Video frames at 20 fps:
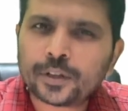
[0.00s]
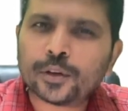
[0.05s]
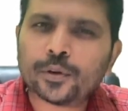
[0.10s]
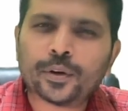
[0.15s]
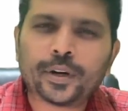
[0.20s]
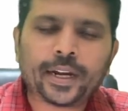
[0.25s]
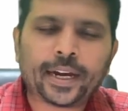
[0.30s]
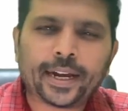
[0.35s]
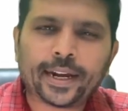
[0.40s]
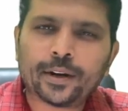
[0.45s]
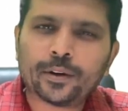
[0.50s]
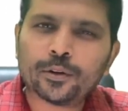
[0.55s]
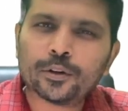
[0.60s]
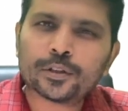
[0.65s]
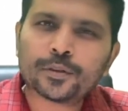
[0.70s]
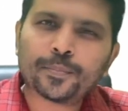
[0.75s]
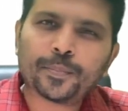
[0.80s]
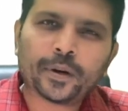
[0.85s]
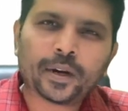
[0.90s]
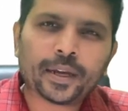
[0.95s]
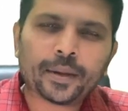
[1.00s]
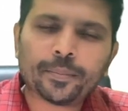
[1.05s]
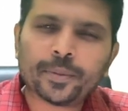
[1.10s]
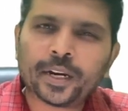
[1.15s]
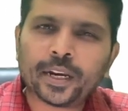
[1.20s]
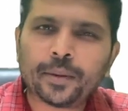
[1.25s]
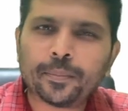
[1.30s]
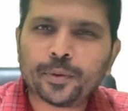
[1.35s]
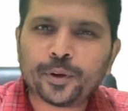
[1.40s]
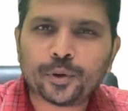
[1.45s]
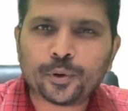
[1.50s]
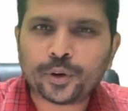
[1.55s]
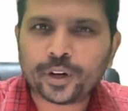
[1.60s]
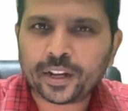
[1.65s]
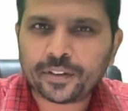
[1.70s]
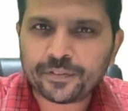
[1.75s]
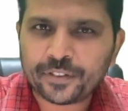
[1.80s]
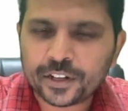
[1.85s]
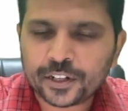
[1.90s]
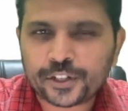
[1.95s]
to diagnose primary
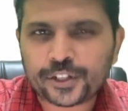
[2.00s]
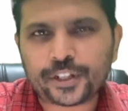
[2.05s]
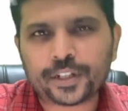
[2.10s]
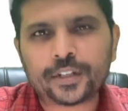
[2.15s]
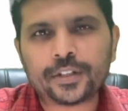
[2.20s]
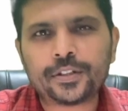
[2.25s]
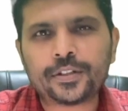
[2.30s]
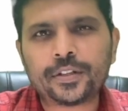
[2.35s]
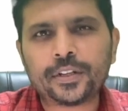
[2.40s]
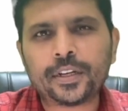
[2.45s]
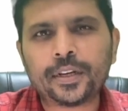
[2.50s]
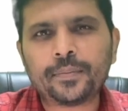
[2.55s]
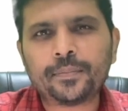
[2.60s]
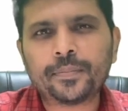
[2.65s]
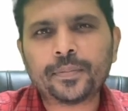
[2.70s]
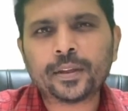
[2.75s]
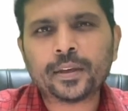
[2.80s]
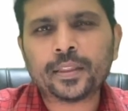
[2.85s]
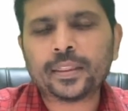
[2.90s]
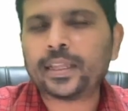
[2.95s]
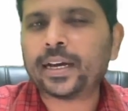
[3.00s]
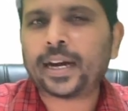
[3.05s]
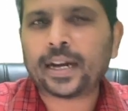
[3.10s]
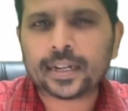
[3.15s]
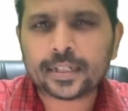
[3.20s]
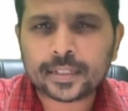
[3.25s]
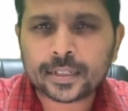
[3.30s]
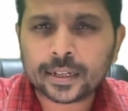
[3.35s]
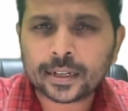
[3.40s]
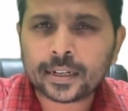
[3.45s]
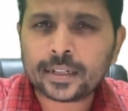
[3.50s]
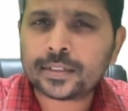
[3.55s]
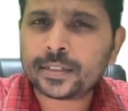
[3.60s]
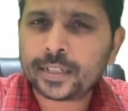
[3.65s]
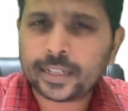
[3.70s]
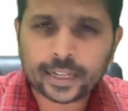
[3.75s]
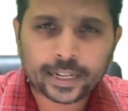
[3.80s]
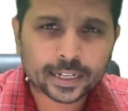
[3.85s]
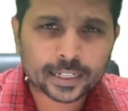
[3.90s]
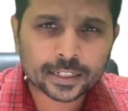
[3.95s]
immunodeficiency? The answer
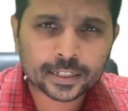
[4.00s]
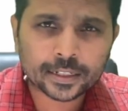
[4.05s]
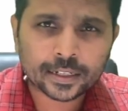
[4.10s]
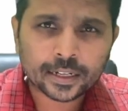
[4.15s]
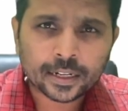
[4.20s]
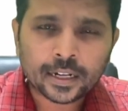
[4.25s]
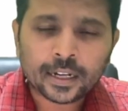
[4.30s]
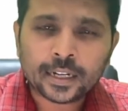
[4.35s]
is yes.